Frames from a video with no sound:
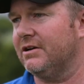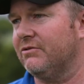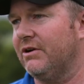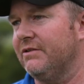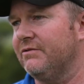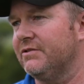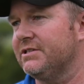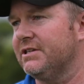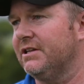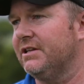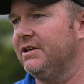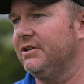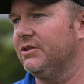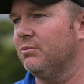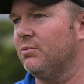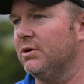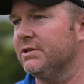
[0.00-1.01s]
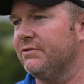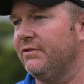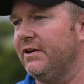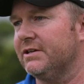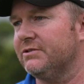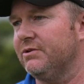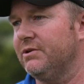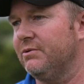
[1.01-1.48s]
a great facility in the Watts
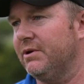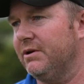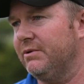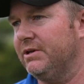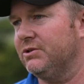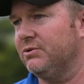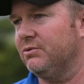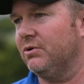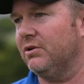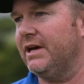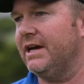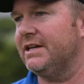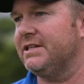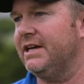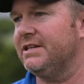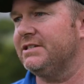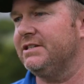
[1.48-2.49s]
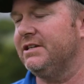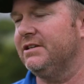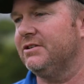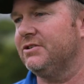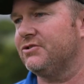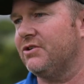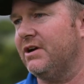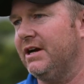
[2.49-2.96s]
factory where we do all our testing
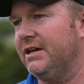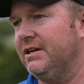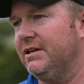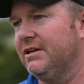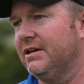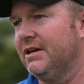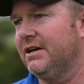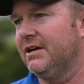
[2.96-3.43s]
and training,